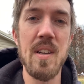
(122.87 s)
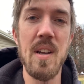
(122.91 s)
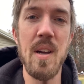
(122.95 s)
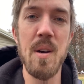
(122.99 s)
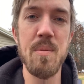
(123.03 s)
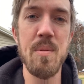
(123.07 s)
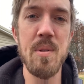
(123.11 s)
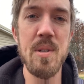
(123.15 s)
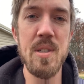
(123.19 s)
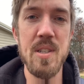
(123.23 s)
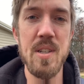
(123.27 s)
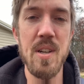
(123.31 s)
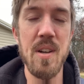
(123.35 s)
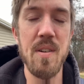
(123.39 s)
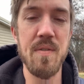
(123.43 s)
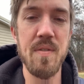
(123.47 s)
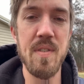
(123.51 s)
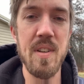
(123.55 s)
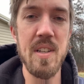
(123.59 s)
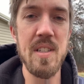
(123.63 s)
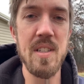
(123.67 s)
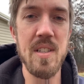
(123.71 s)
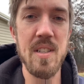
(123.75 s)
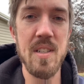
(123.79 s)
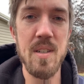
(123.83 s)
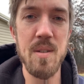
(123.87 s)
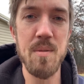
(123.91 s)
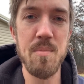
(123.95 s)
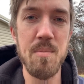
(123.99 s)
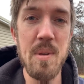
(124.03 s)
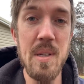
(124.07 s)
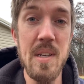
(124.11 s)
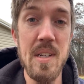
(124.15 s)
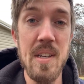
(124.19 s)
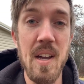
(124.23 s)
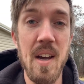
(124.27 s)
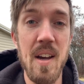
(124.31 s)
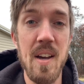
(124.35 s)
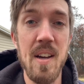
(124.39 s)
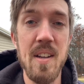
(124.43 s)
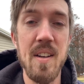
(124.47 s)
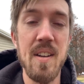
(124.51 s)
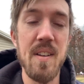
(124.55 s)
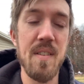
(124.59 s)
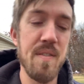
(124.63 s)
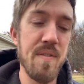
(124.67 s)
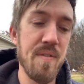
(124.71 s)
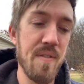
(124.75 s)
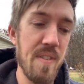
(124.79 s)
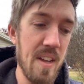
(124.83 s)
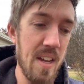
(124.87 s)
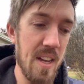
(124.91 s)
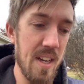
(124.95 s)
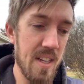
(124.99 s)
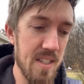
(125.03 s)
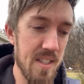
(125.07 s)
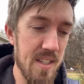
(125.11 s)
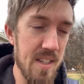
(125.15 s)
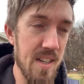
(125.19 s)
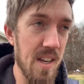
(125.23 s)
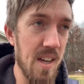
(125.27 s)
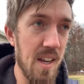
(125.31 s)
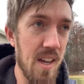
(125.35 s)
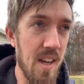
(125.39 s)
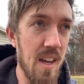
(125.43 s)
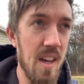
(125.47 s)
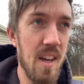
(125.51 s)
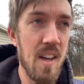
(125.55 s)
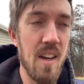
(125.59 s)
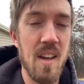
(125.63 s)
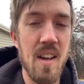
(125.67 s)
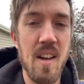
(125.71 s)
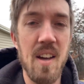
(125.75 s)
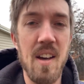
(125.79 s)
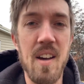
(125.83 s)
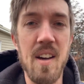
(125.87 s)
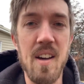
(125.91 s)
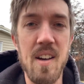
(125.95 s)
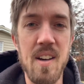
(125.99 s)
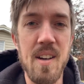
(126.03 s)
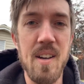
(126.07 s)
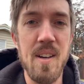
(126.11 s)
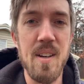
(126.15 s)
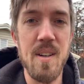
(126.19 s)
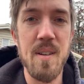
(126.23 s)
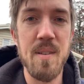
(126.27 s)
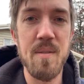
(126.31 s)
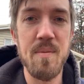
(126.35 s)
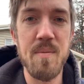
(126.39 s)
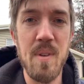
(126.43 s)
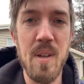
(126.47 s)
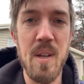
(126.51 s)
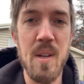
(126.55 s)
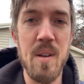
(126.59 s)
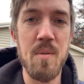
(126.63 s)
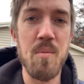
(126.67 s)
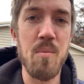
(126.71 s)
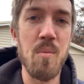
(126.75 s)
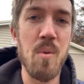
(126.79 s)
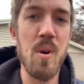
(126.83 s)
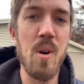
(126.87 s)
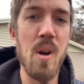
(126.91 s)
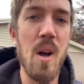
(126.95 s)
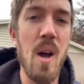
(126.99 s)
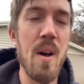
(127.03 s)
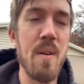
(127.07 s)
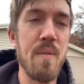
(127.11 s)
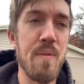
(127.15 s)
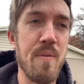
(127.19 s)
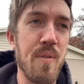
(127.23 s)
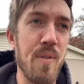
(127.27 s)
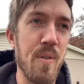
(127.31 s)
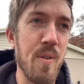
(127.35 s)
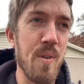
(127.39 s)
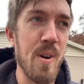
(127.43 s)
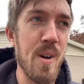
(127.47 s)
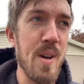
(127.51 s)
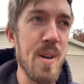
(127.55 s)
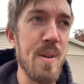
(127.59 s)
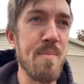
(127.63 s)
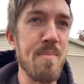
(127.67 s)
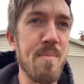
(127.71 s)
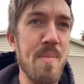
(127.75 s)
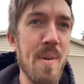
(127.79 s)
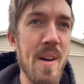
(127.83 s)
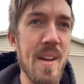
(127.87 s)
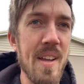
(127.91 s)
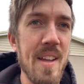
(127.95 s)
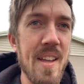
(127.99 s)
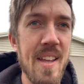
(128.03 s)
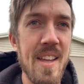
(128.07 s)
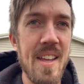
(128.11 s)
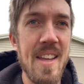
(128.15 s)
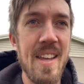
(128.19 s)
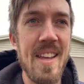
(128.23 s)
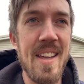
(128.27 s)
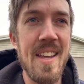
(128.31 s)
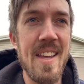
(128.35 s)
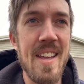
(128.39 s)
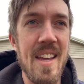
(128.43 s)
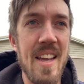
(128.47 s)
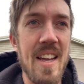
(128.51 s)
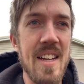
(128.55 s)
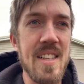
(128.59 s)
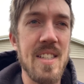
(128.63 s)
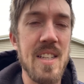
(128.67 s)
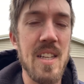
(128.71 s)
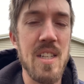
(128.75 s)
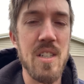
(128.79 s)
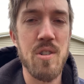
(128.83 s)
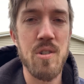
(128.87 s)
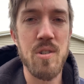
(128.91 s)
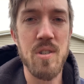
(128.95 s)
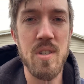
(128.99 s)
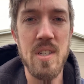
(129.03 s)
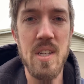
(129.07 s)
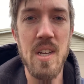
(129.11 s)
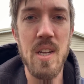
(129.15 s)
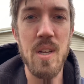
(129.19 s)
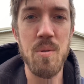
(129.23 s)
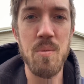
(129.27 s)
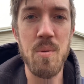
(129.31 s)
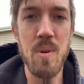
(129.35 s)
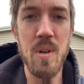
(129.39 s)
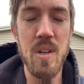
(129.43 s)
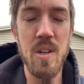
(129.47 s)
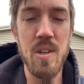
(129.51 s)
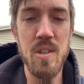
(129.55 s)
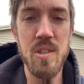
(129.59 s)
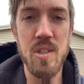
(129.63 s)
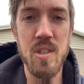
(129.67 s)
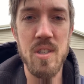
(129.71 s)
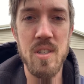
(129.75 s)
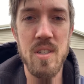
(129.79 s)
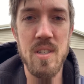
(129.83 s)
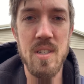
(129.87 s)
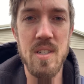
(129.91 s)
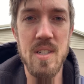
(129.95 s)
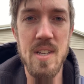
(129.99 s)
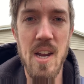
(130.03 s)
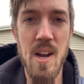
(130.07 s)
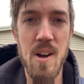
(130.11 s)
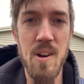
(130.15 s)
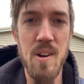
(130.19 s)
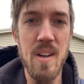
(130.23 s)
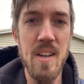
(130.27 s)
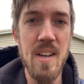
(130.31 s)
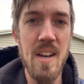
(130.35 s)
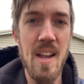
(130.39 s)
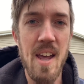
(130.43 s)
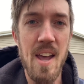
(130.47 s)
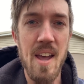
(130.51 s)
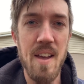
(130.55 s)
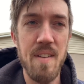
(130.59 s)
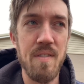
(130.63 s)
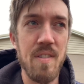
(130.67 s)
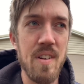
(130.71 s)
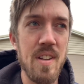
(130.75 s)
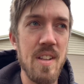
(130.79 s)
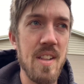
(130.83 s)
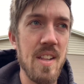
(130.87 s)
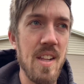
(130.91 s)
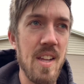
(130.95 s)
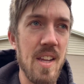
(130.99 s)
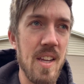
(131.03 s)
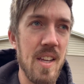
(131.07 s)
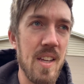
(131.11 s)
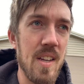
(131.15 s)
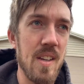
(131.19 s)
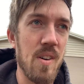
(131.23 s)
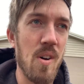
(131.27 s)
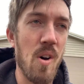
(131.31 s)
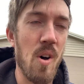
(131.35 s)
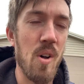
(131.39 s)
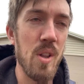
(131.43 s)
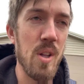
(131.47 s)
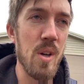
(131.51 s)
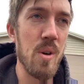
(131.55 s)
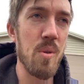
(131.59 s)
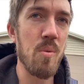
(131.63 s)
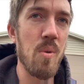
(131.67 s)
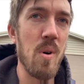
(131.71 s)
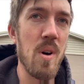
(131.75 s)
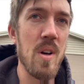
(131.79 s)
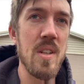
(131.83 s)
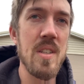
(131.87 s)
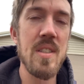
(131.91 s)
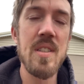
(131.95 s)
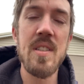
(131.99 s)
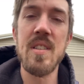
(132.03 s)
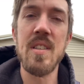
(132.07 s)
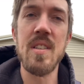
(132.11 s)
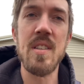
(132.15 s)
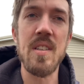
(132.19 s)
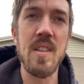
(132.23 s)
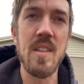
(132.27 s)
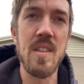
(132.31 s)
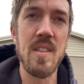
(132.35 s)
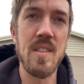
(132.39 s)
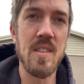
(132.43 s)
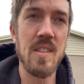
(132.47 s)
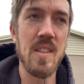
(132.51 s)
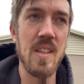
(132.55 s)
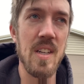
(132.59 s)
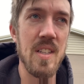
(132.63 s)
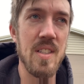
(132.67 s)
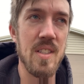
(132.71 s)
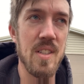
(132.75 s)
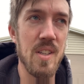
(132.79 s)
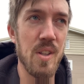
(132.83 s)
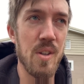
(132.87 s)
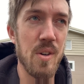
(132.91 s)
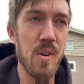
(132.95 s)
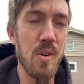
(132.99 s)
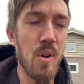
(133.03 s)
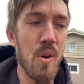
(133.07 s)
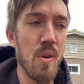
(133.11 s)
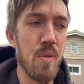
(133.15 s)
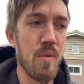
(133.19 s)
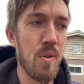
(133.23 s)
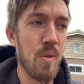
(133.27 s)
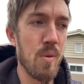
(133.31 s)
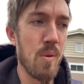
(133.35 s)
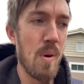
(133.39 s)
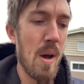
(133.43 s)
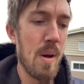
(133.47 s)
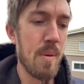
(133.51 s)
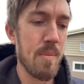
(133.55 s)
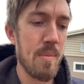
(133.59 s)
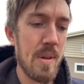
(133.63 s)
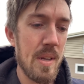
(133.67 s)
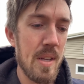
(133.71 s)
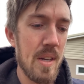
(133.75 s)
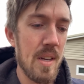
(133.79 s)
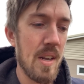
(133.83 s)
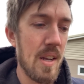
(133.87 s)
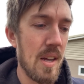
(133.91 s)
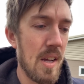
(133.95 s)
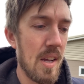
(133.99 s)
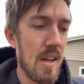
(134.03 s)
how much stuff needs to be done and fixed. And we're up for it, but it's interesting when you're just staring at everything all at once. It gets a little overwhelming.